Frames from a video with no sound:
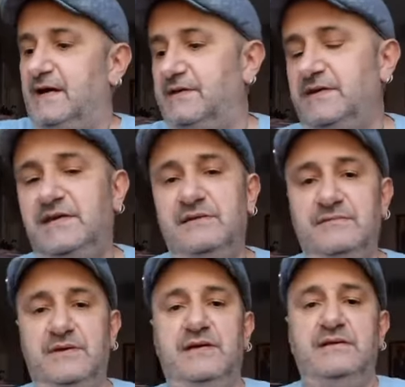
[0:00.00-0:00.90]
I think
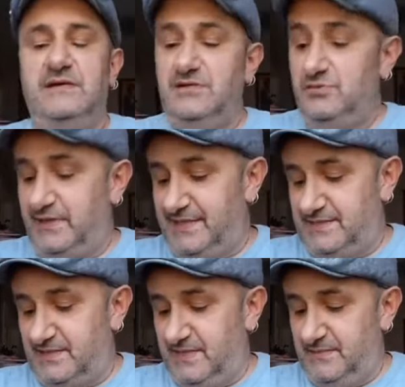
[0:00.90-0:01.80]
in, in uh, UK
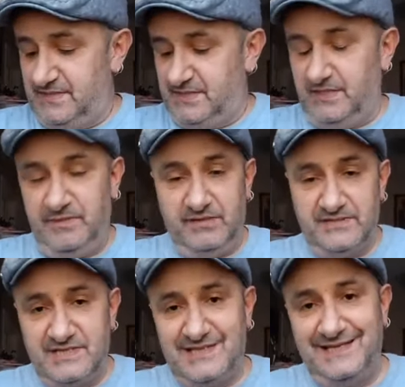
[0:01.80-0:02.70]
time it's going to be on
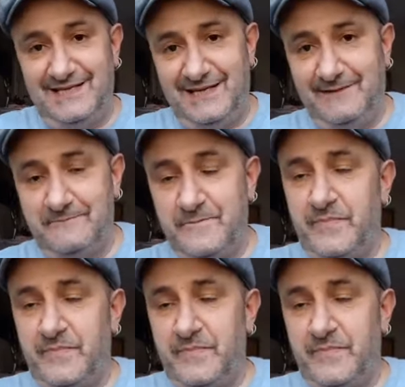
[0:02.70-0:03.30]
Sunday